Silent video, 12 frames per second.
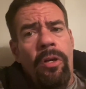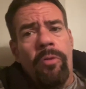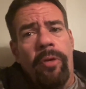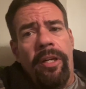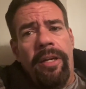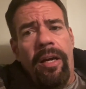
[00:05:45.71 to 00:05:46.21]

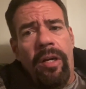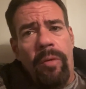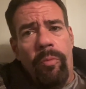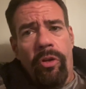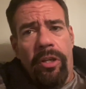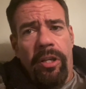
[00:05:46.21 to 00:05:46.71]
Right now
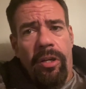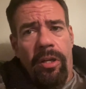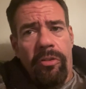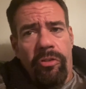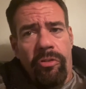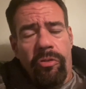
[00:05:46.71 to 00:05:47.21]
I'm working
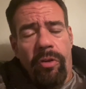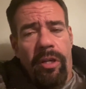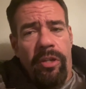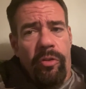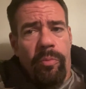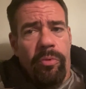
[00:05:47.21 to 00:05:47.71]
on just
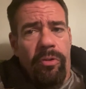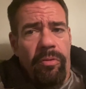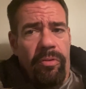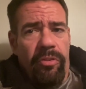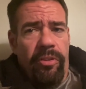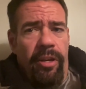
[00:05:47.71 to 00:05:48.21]
trying to
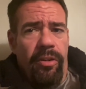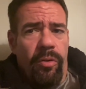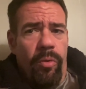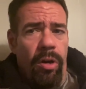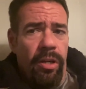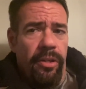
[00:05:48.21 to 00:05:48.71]
improve the sound
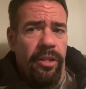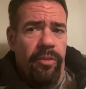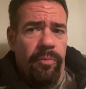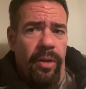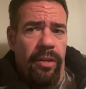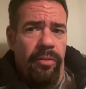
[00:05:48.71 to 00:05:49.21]
quality
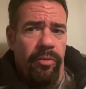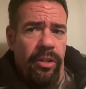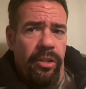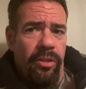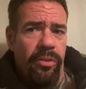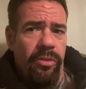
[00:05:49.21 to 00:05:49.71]
of my
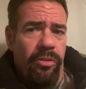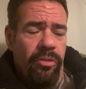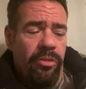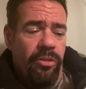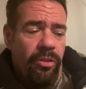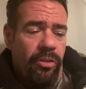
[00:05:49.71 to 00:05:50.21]

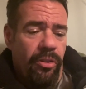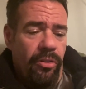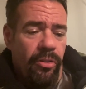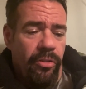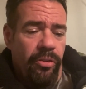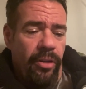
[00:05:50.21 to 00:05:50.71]
videos. So you'll
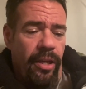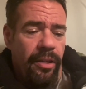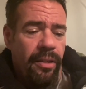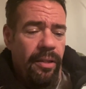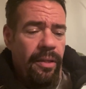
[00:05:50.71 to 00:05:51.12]
notice that,